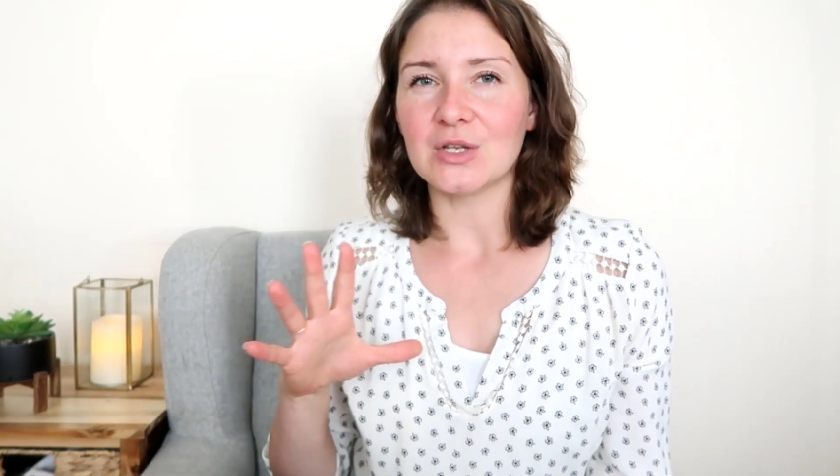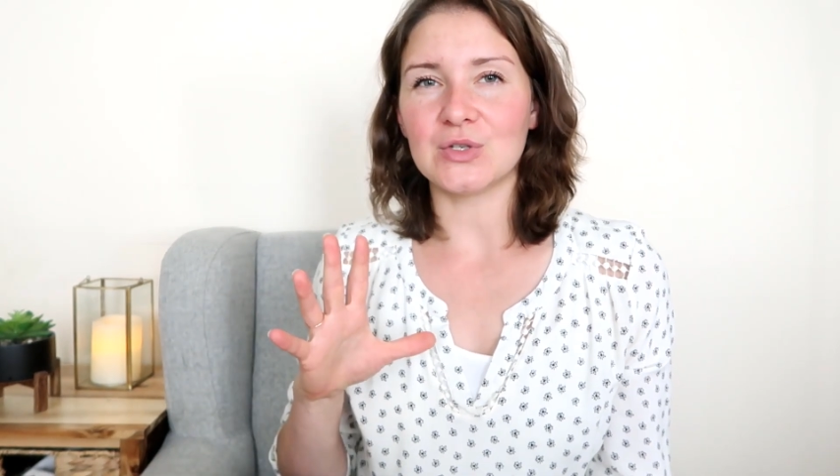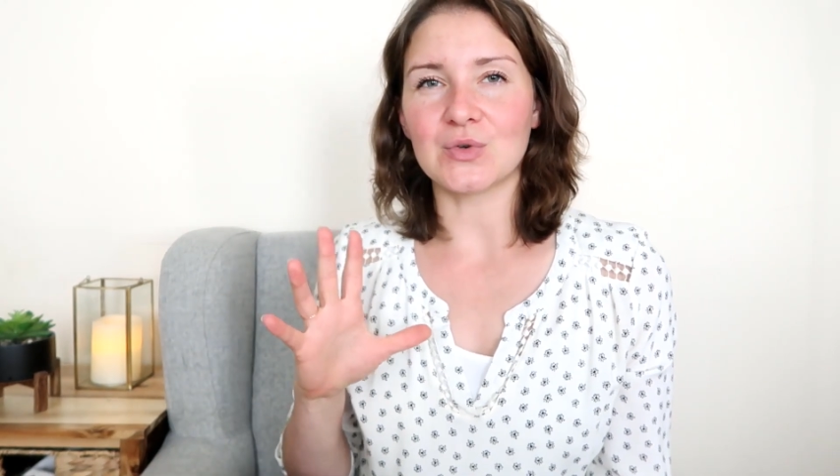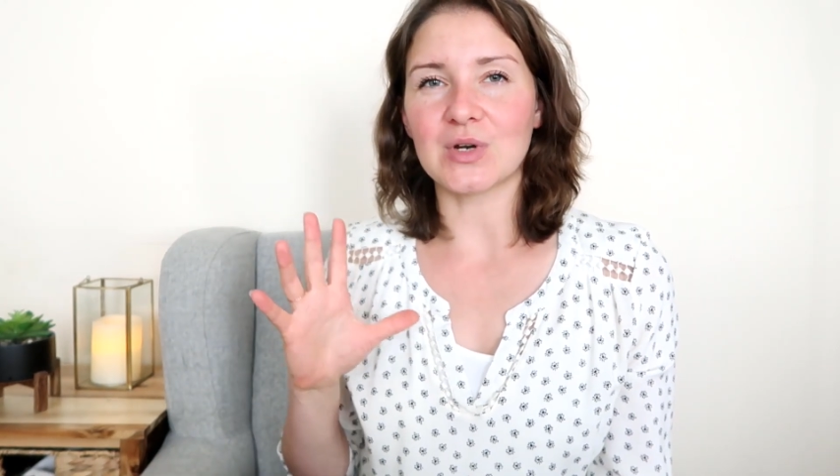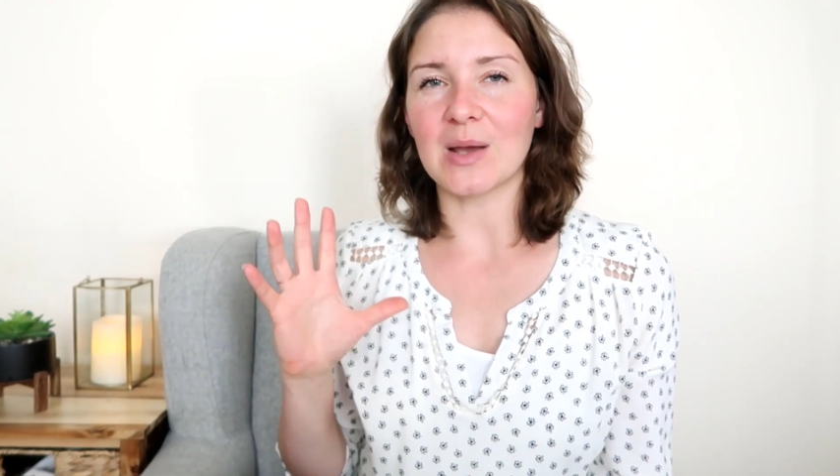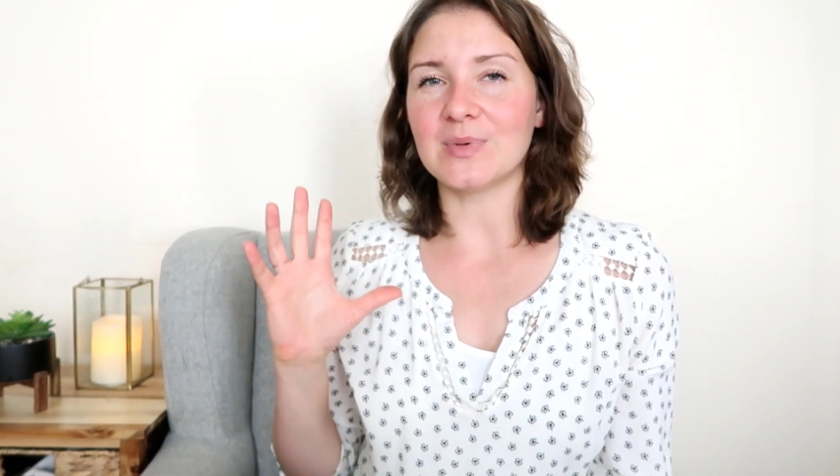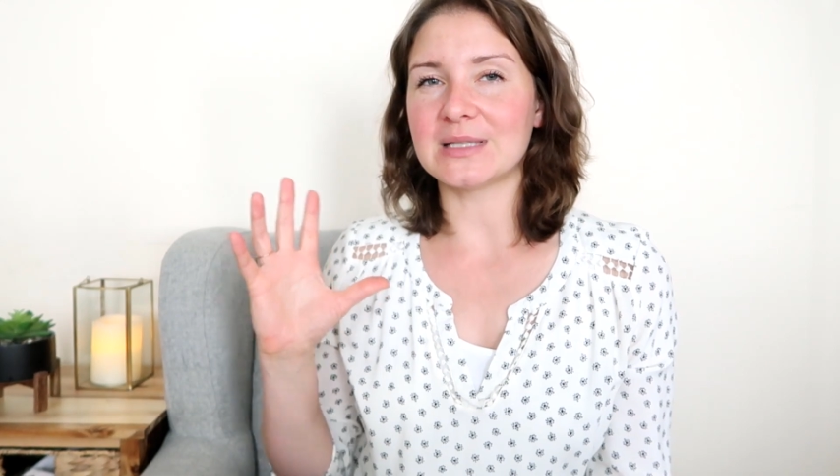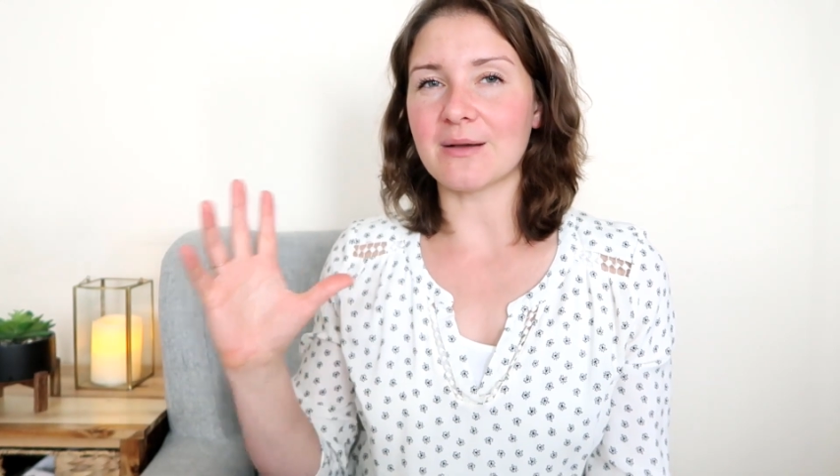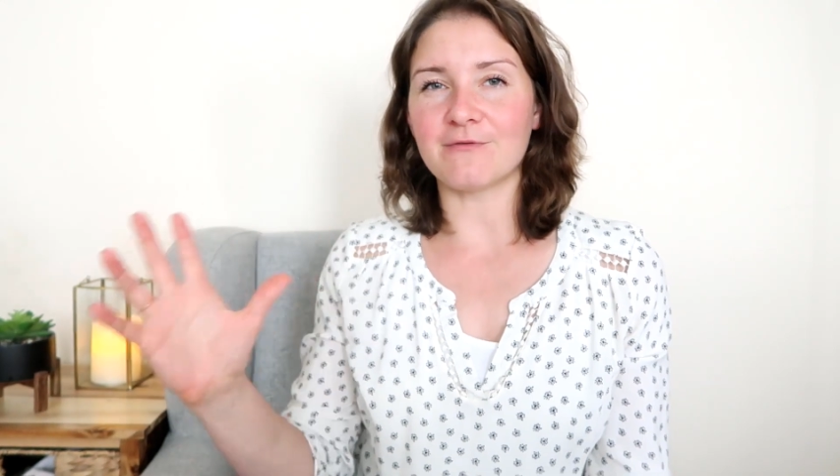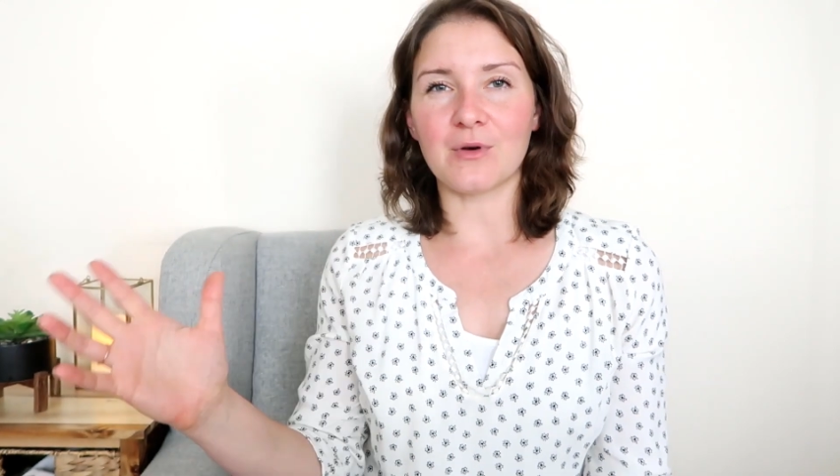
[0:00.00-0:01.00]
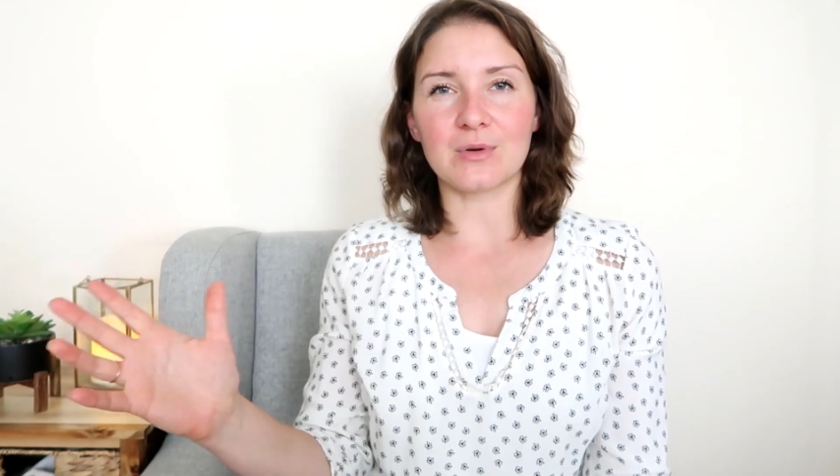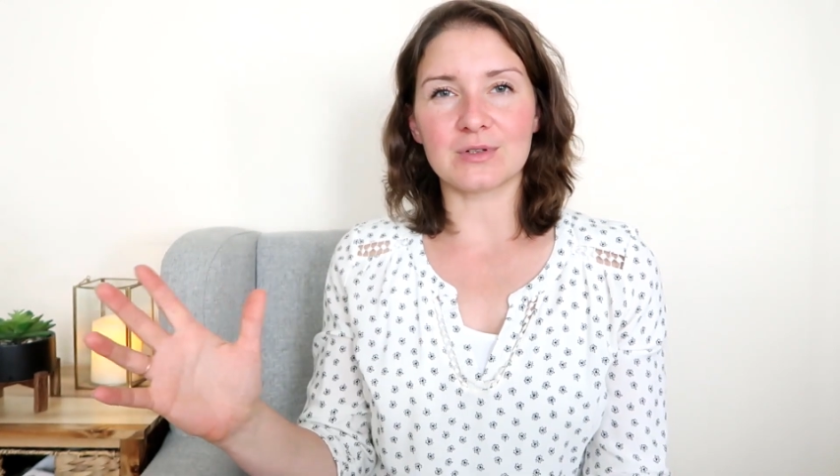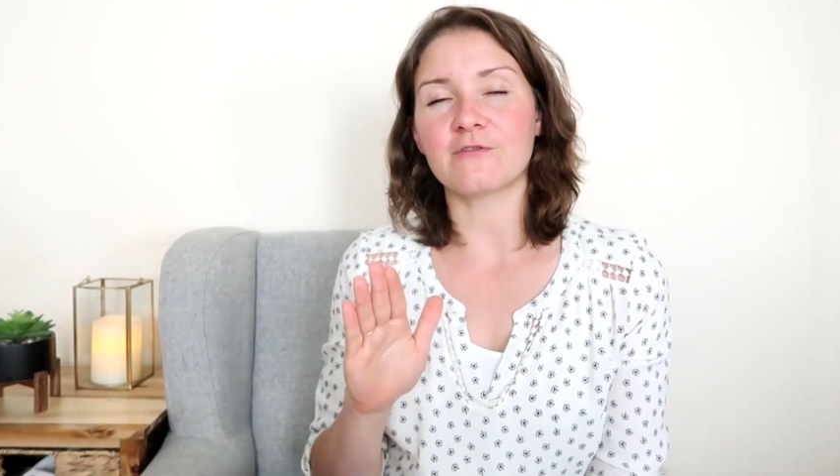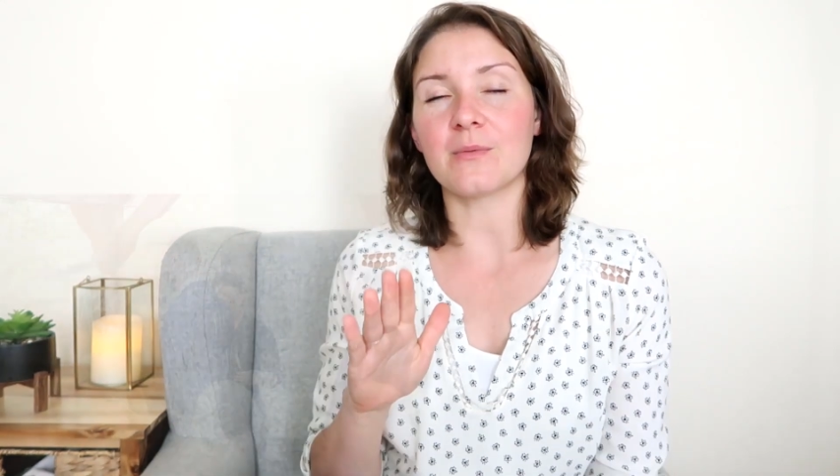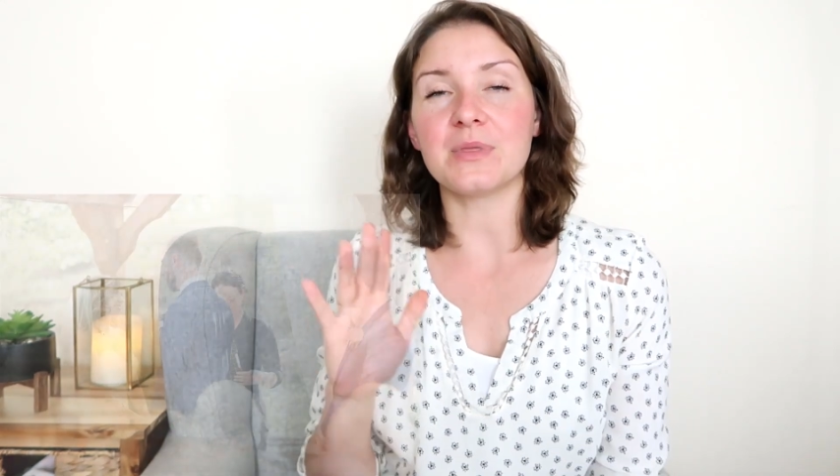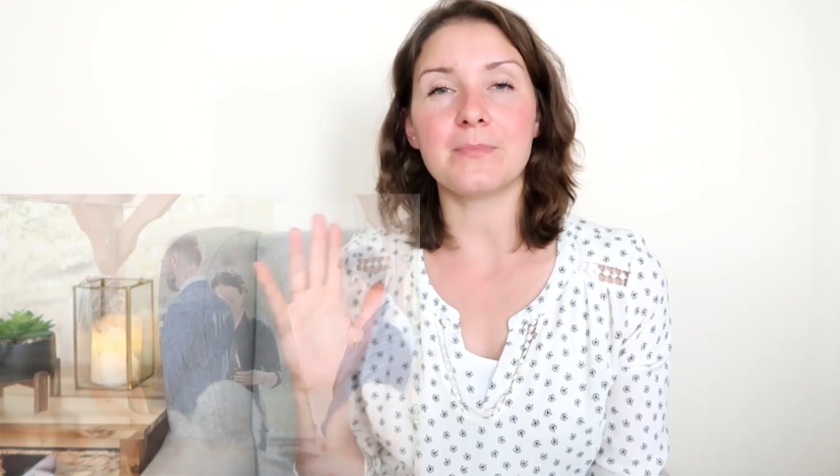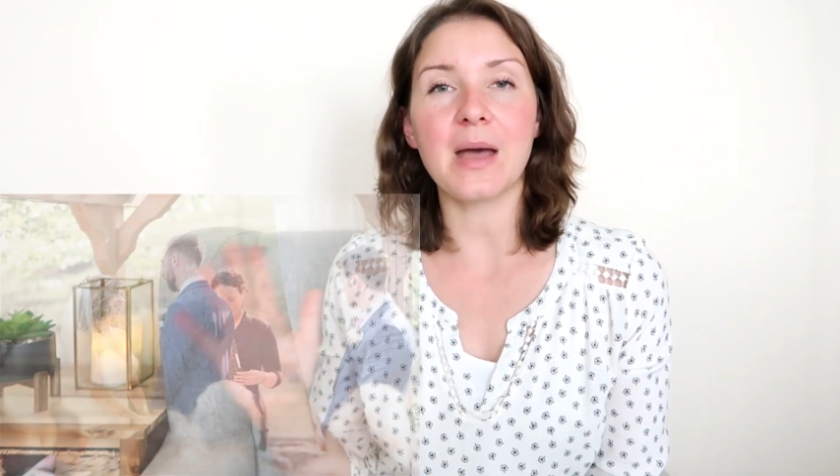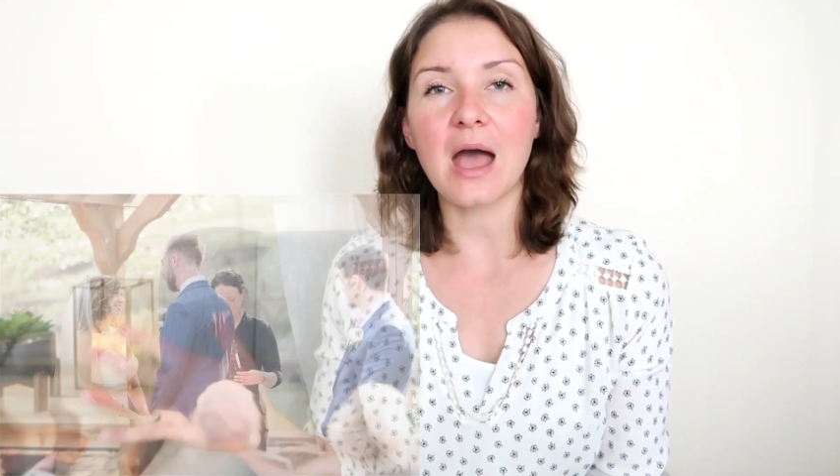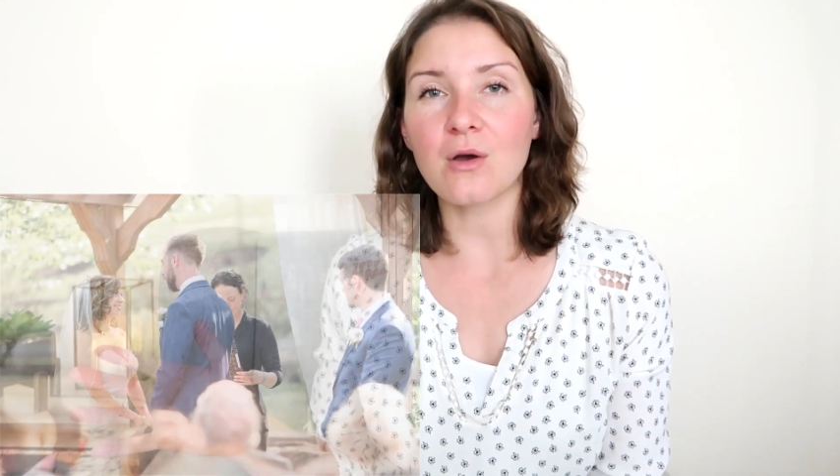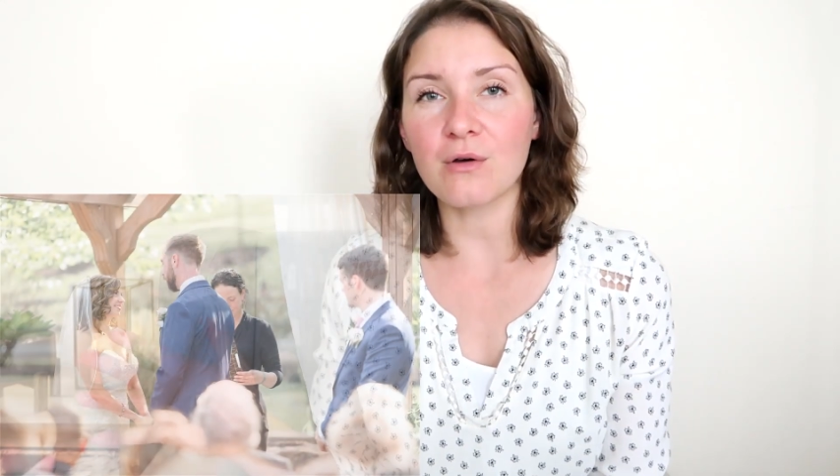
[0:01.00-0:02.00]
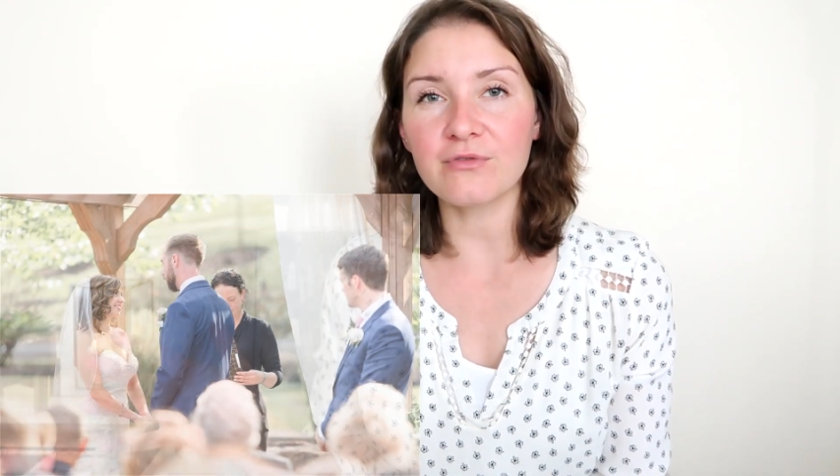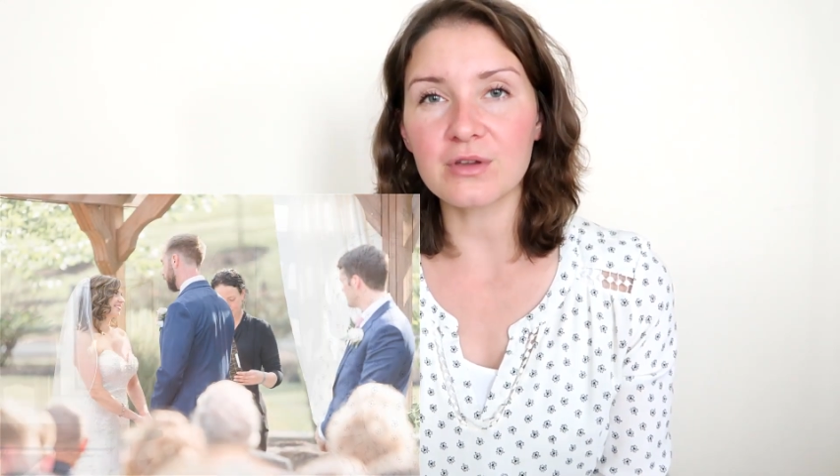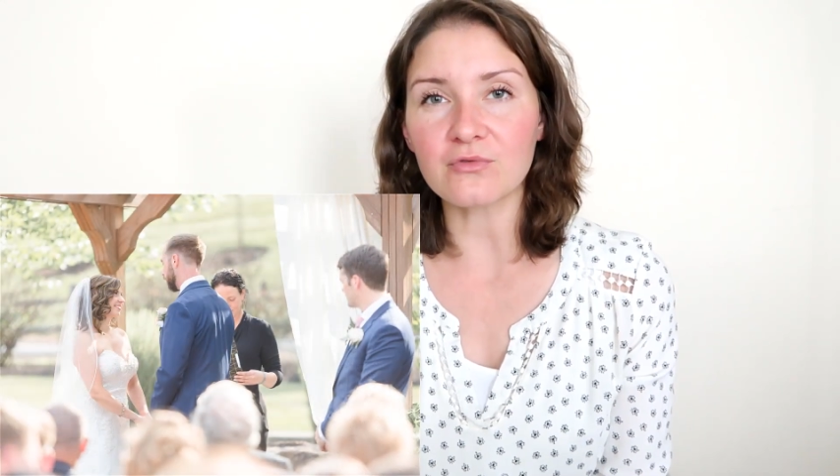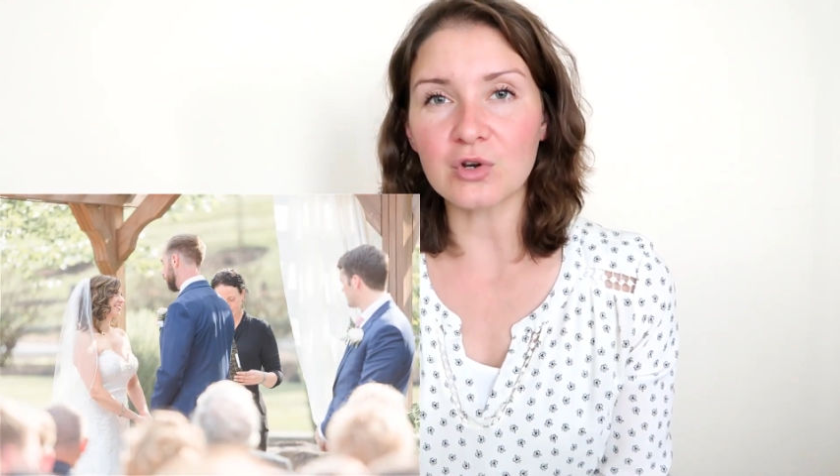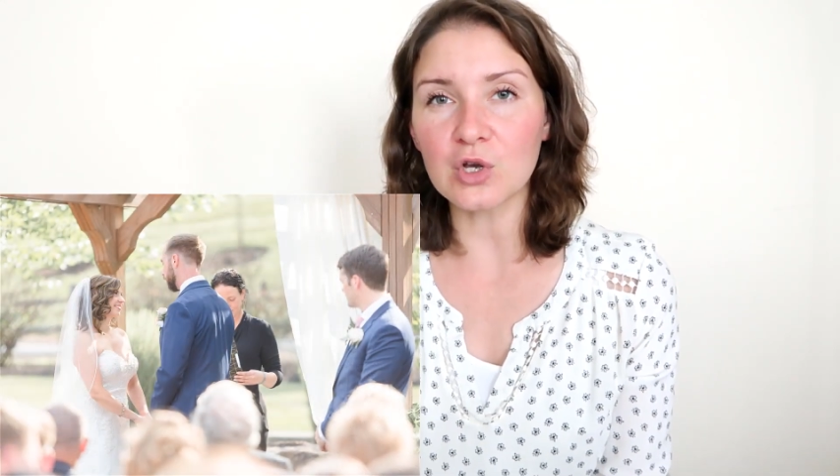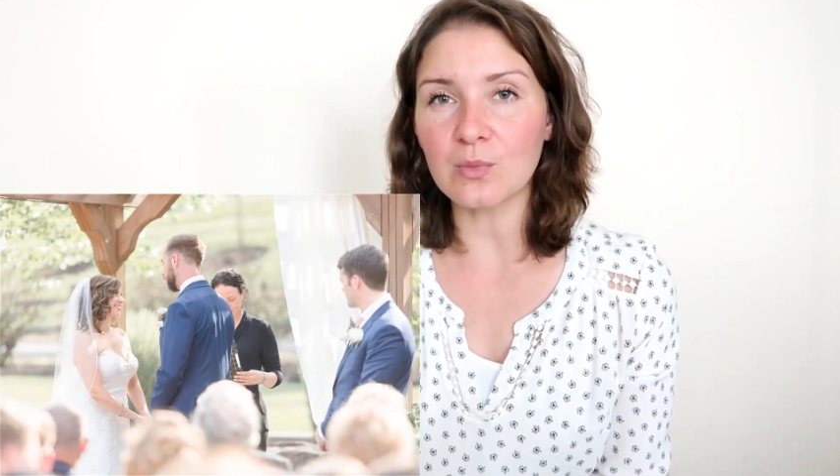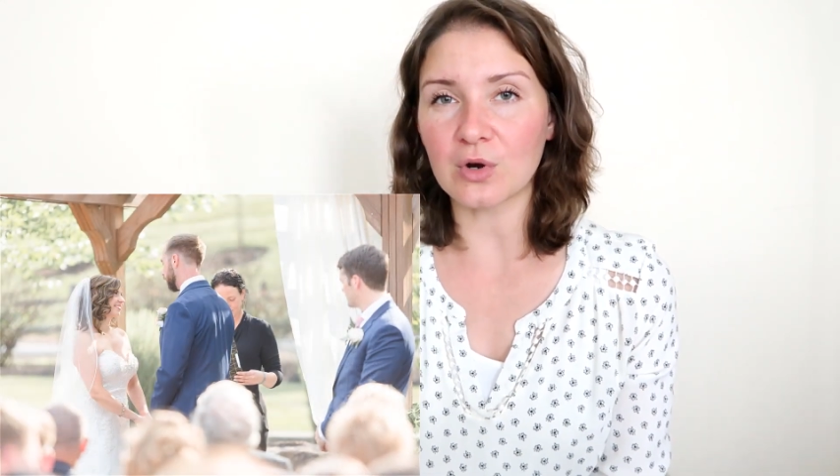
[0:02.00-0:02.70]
to grab some photos from the back of the room